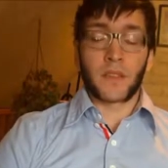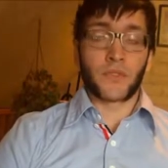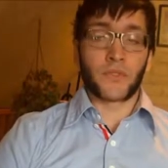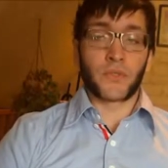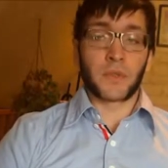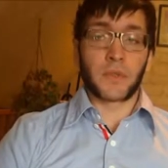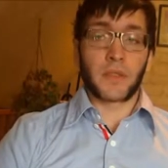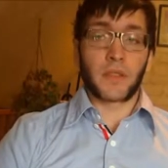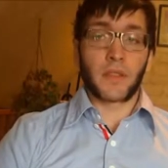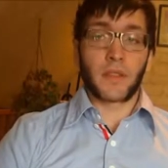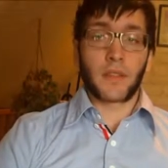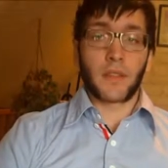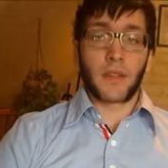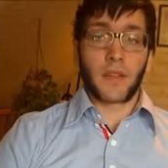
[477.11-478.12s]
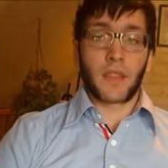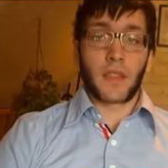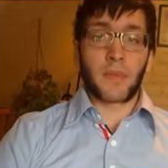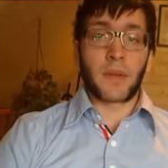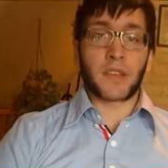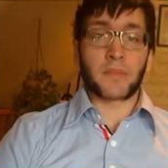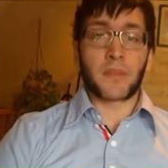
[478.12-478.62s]
In truth,
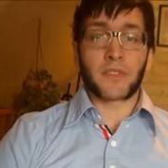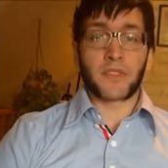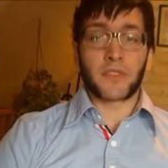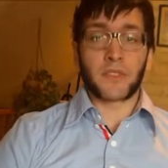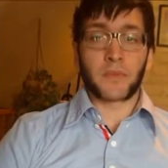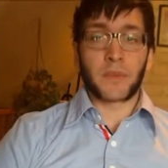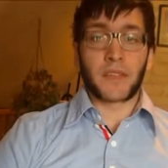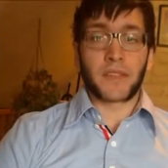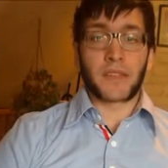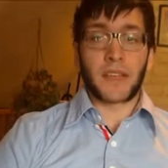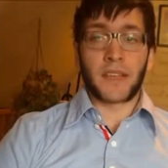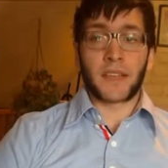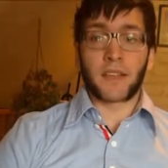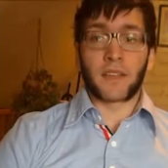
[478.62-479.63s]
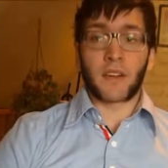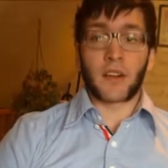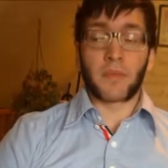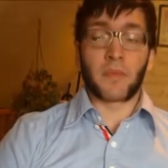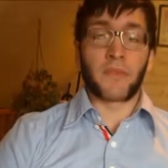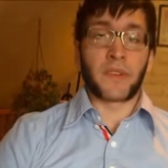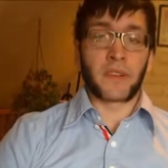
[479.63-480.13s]
the best measures we can take
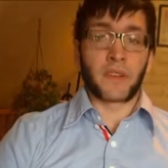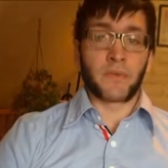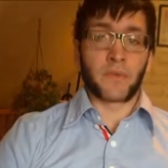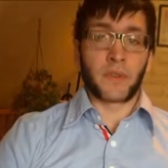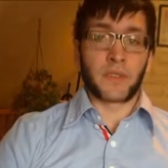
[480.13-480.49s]
are preventative